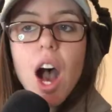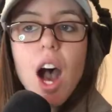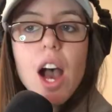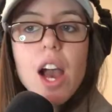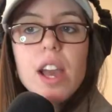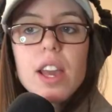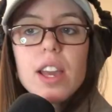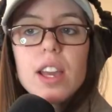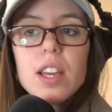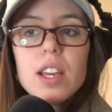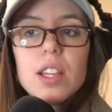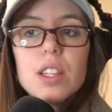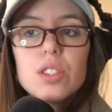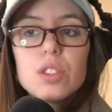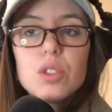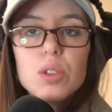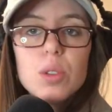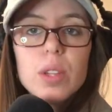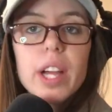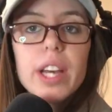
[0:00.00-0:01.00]
I
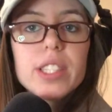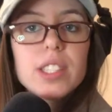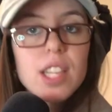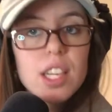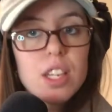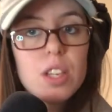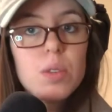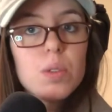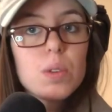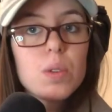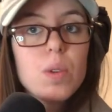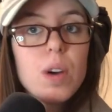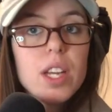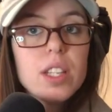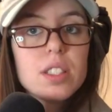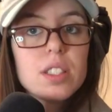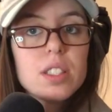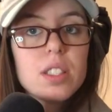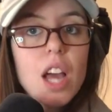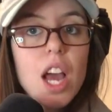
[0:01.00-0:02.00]
do like taking
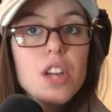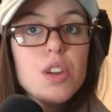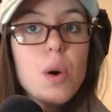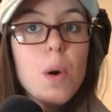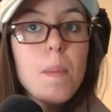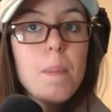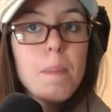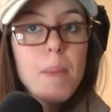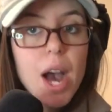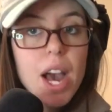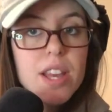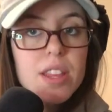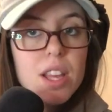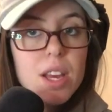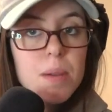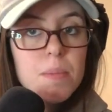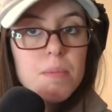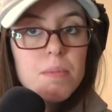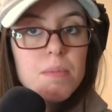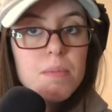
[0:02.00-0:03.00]
requests. I don't mind
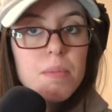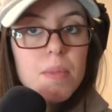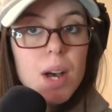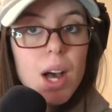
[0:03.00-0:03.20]
them.